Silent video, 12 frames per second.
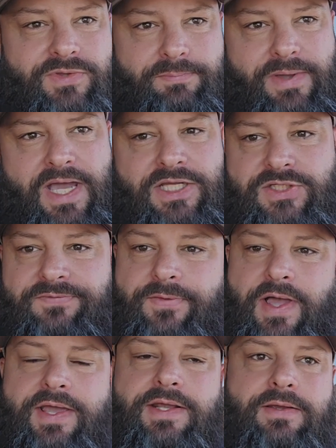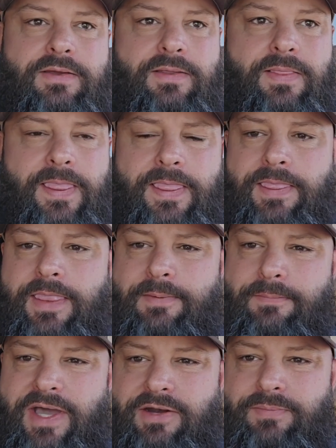The pads are fine.
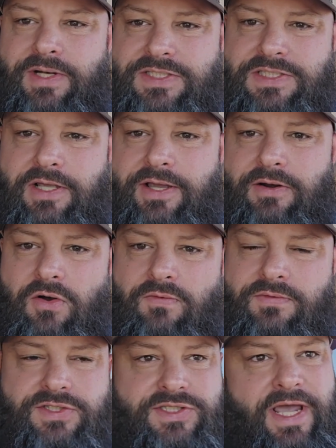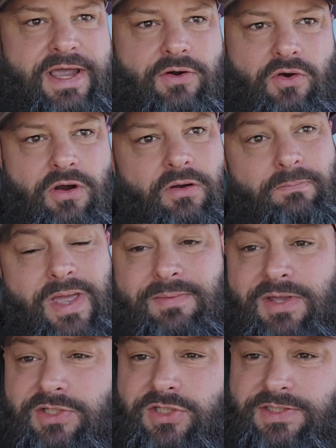That might have been a slight oversight, or
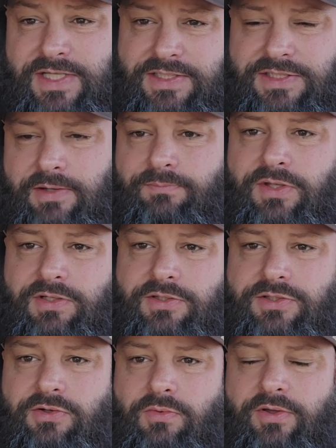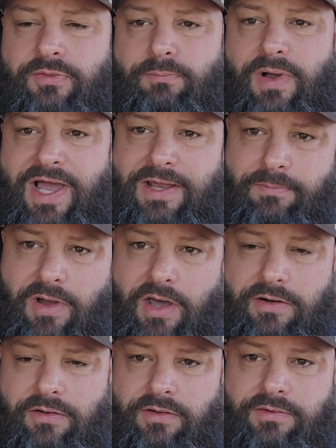maybe it just has something to do with my
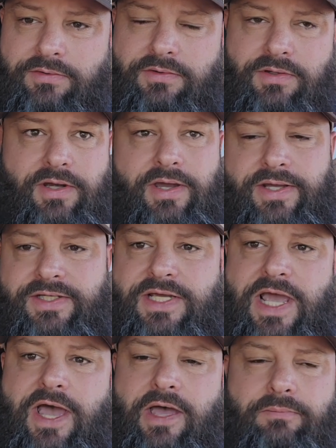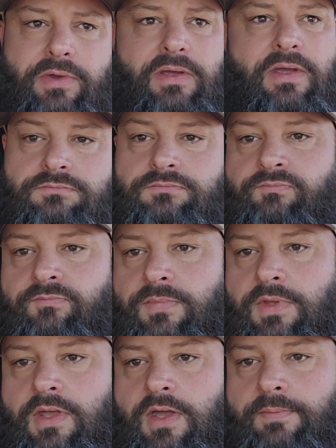model tab.
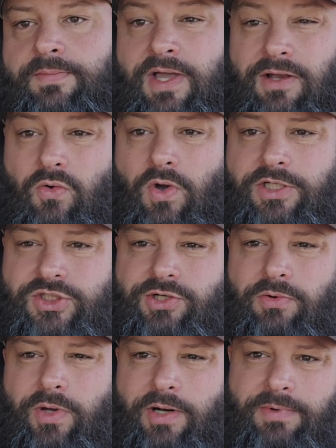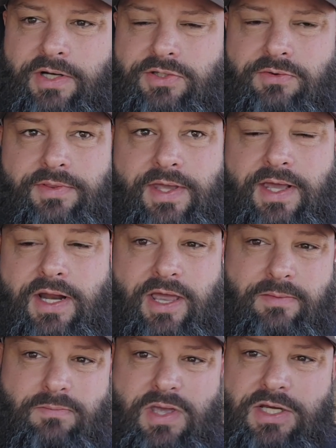I'm not quite sure what I'm going to do with that.
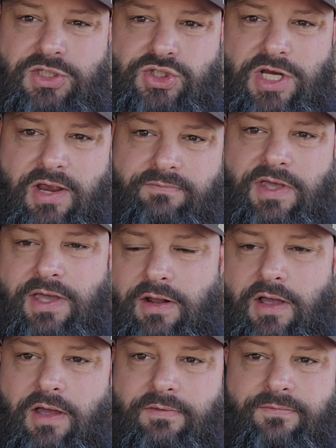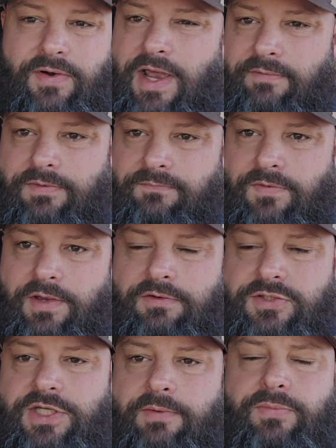I may shave that off and have to
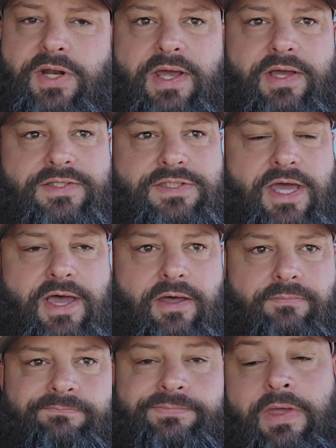figure something else out.